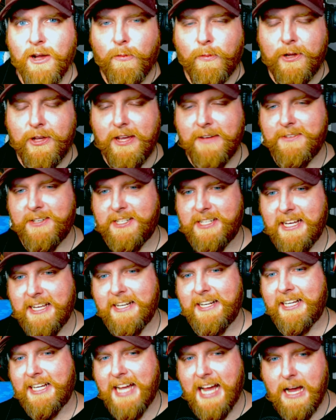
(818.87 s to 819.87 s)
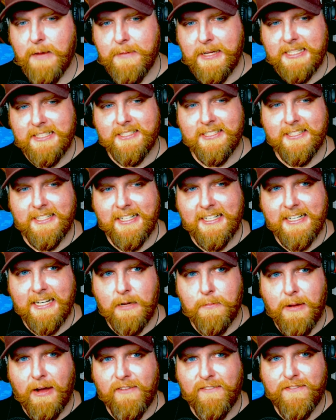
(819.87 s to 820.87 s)
what you have to say in the comments
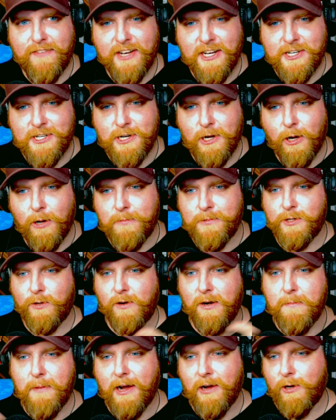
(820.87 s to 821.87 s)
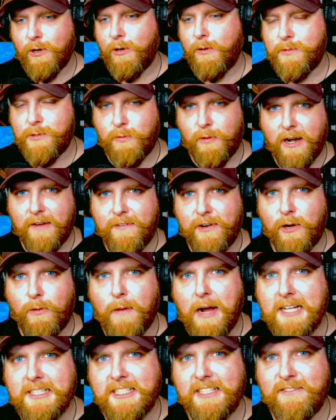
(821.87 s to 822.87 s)
about Finnish homes, or about homes wherever you're
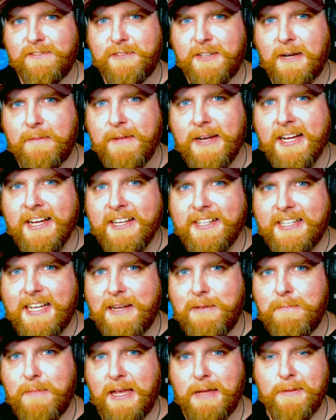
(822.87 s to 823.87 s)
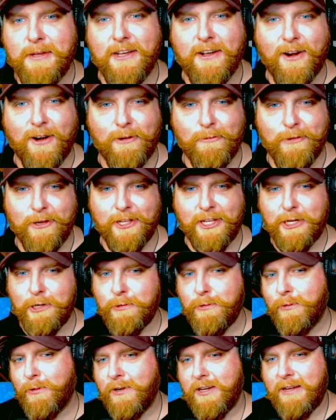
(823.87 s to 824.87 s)
watching from, that maybe are really
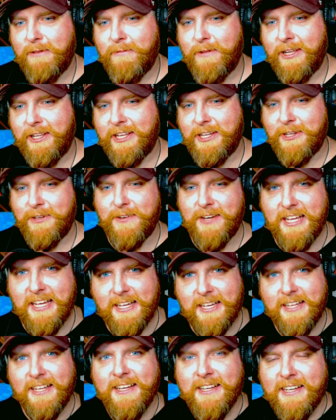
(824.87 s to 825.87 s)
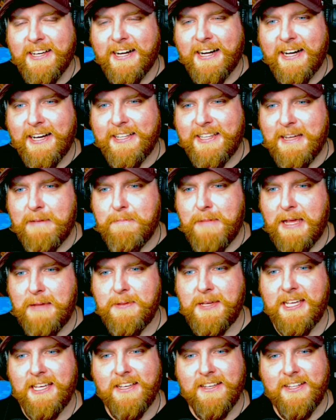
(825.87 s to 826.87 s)
cool and really unique, that
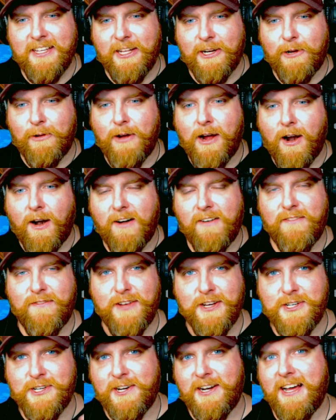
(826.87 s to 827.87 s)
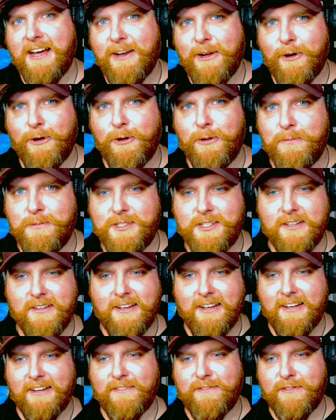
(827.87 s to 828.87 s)
maybe, you know, aren't featured on homes
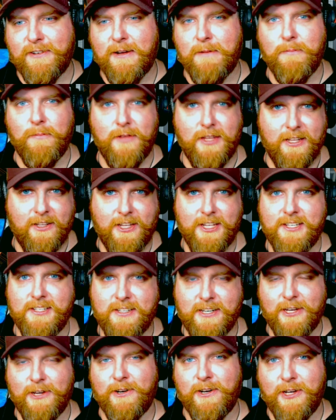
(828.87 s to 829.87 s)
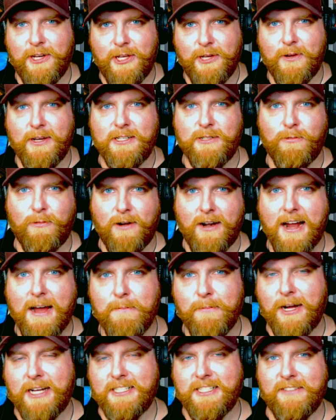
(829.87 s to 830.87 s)
from at least here in the U.S. where
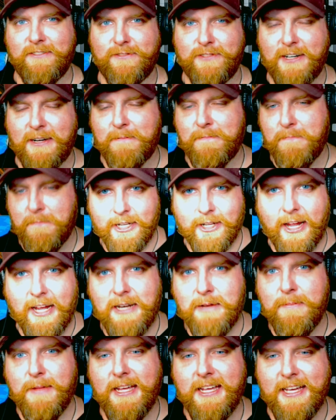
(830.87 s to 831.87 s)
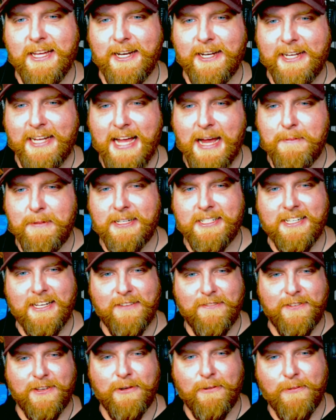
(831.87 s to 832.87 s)
I'm watching from. Enlighten me in the comments
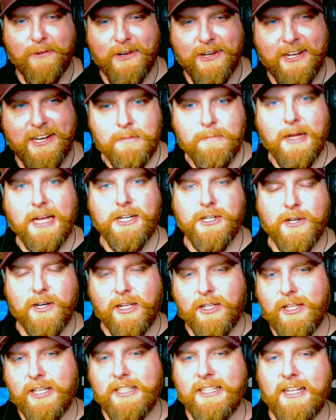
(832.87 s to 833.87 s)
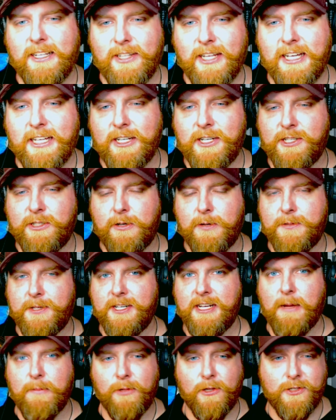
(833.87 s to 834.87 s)
if you would. Make sure to click that link in the description
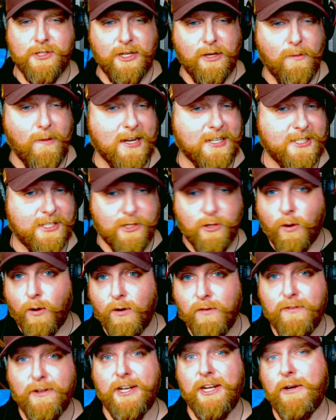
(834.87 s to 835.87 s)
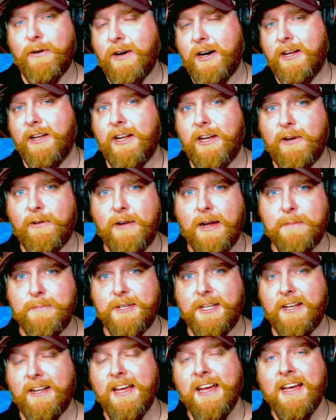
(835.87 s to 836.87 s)
down below so you can watch this whole video
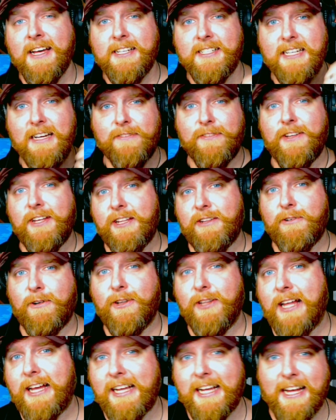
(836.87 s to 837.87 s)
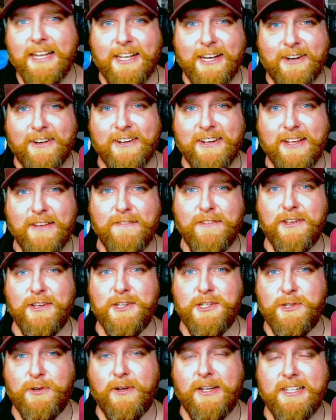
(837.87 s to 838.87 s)
uninterrupted. Definitely throw a like on there if you
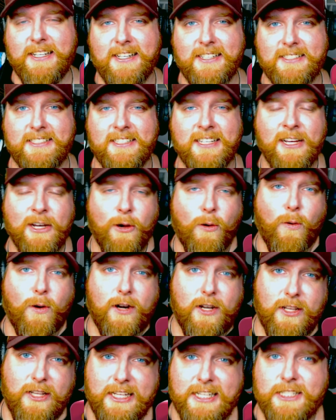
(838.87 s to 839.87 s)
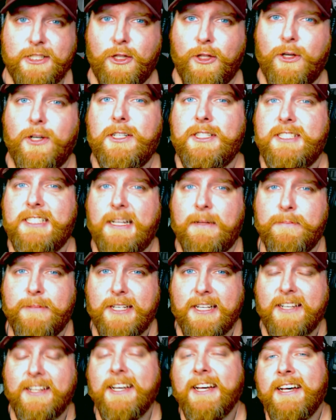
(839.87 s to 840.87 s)
enjoyed this, or at least learned
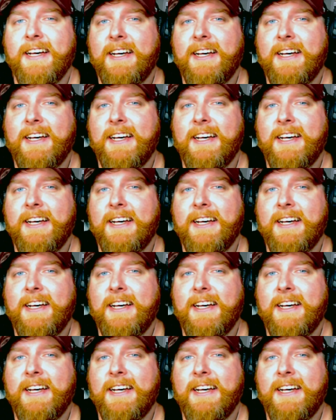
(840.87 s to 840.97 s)
something.